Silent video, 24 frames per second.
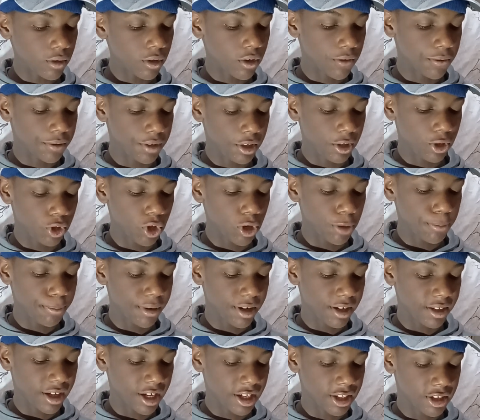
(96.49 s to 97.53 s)
of the
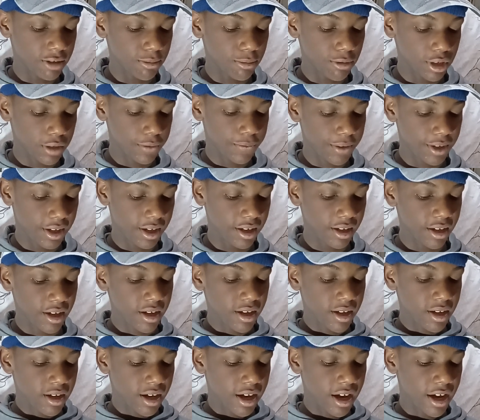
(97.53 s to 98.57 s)
global atmosphere
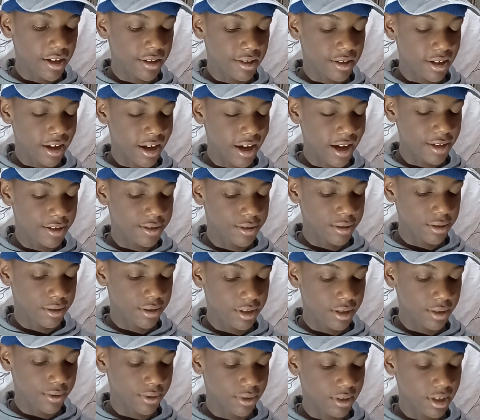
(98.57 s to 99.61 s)
and add to
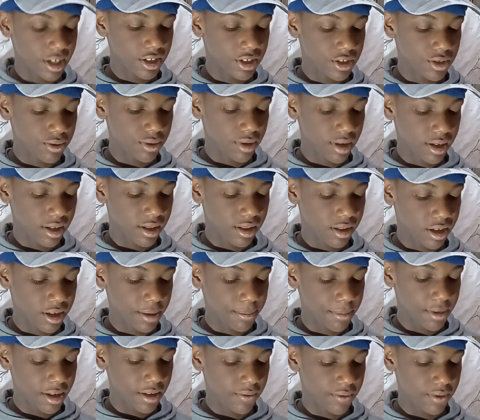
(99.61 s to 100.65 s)
the natural
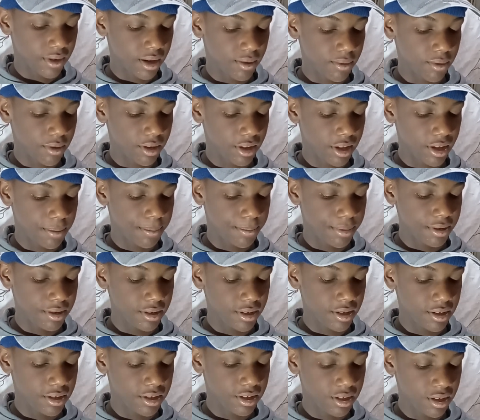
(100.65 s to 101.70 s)
climate
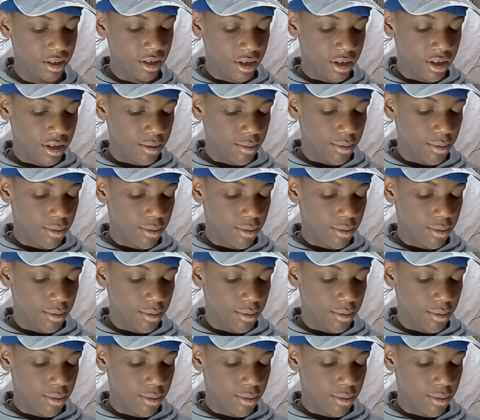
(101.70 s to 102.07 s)
variability,